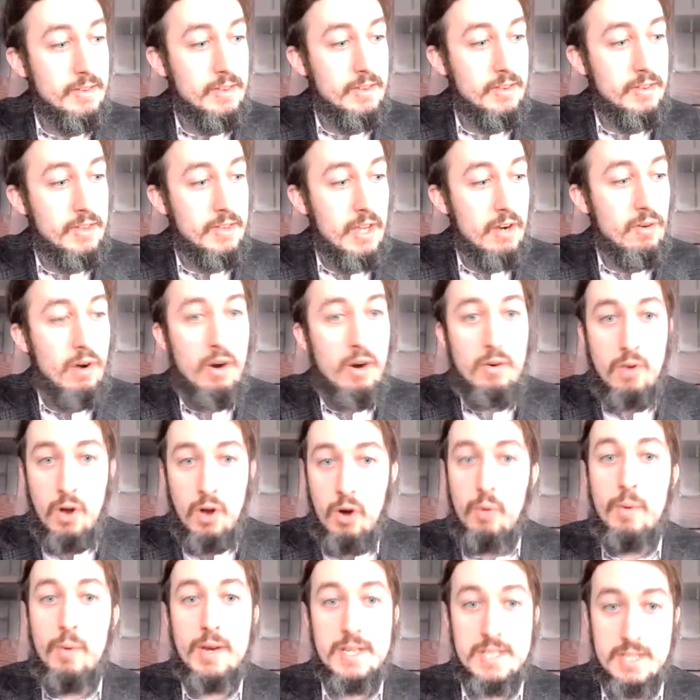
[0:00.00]
there are
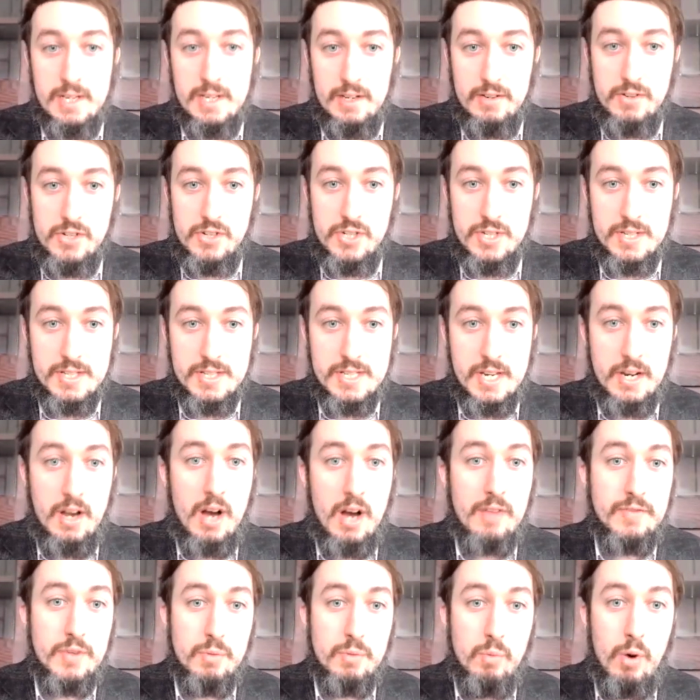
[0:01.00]
always solutions. And
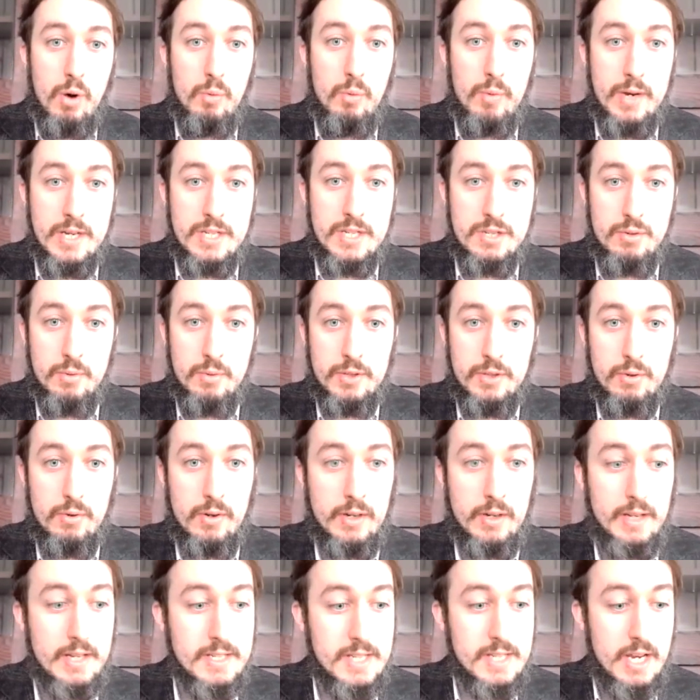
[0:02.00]
often what we do with
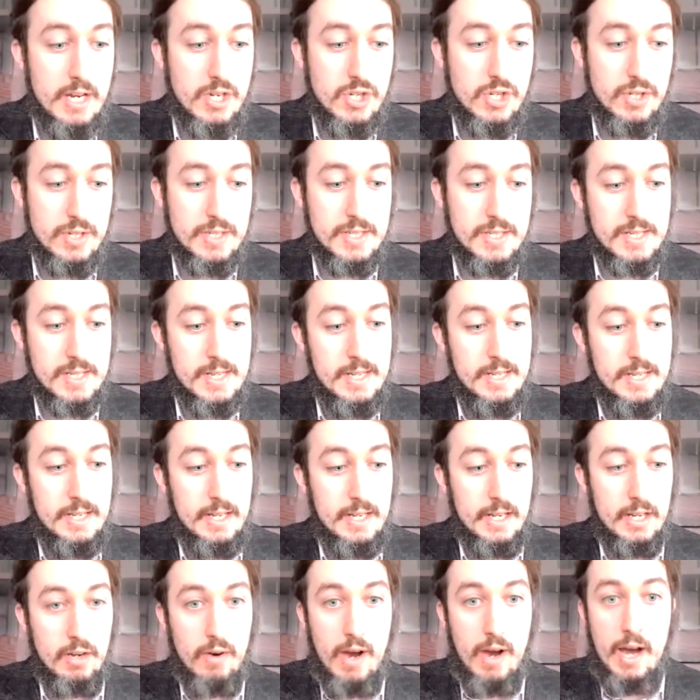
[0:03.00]
organizations,
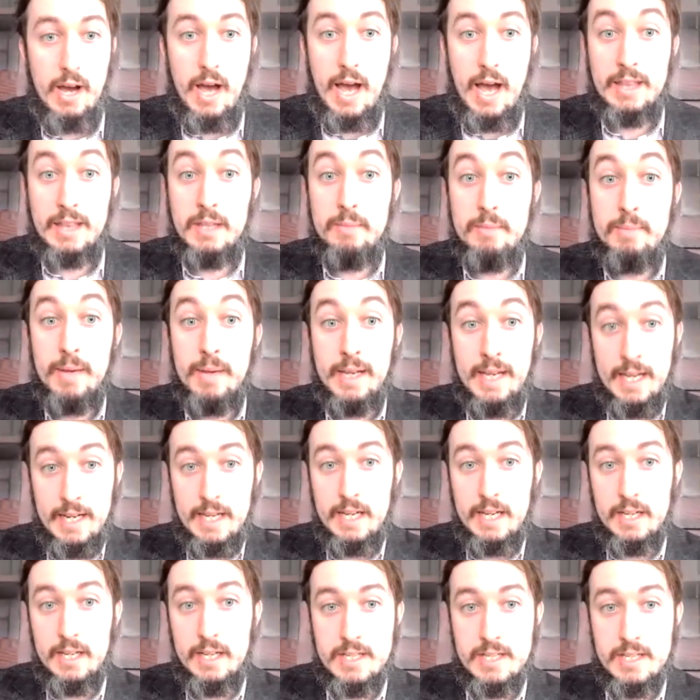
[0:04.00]
you know, at the
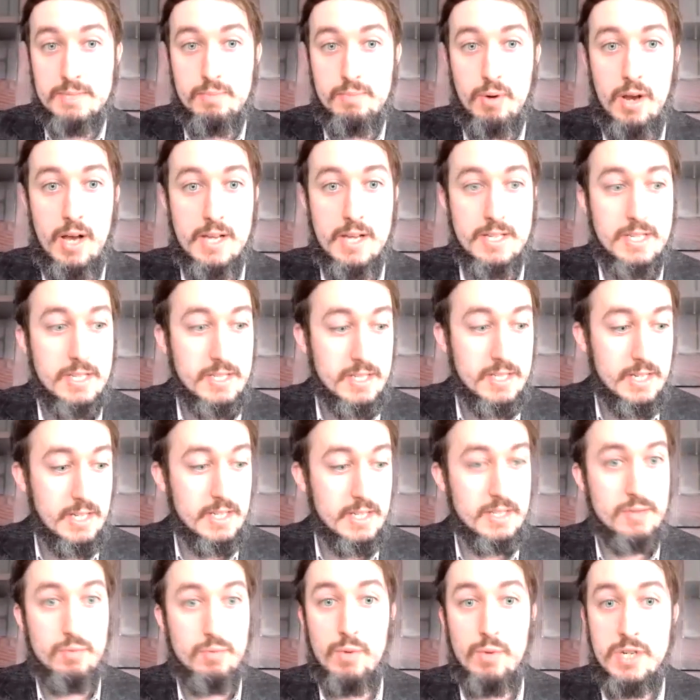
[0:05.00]
beginning of this process
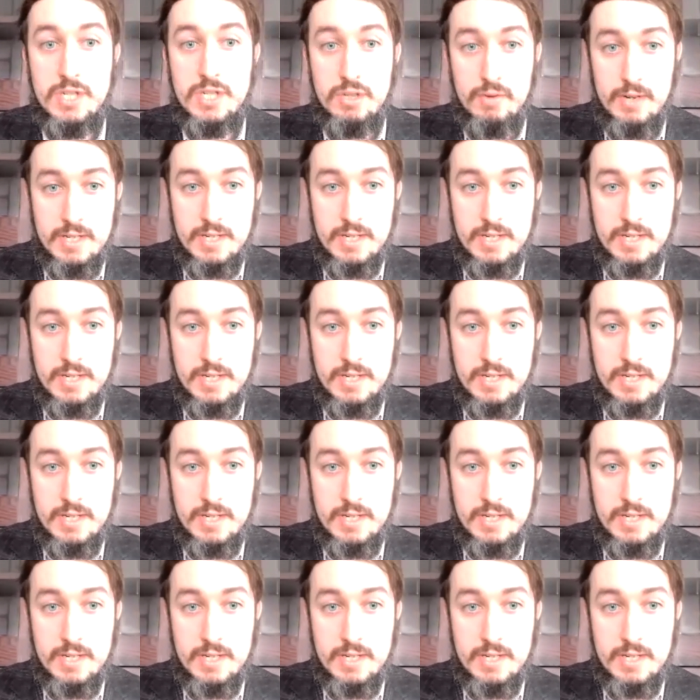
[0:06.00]
is we do a